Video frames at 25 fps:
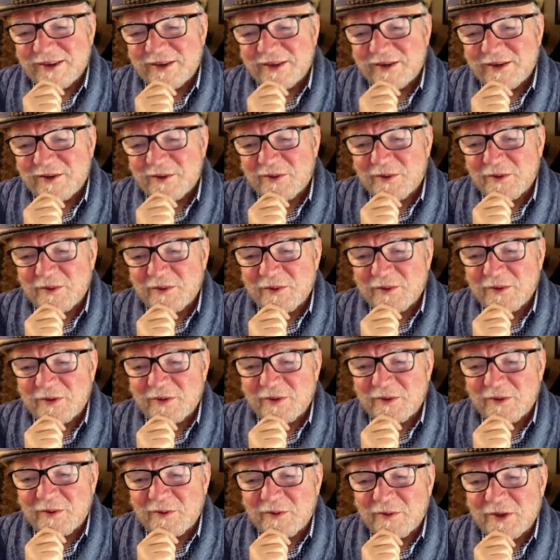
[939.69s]

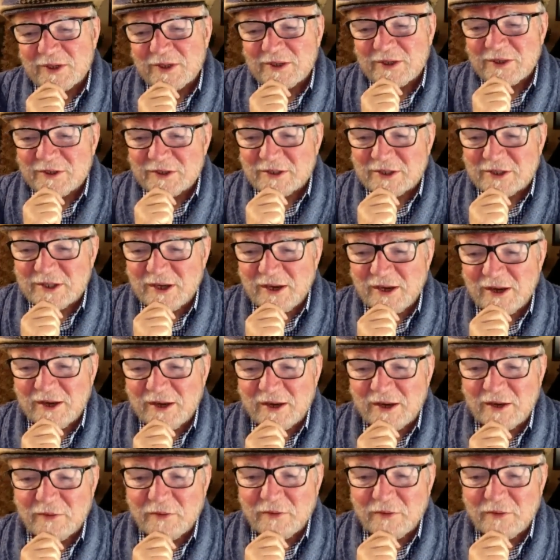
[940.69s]
what you're saying,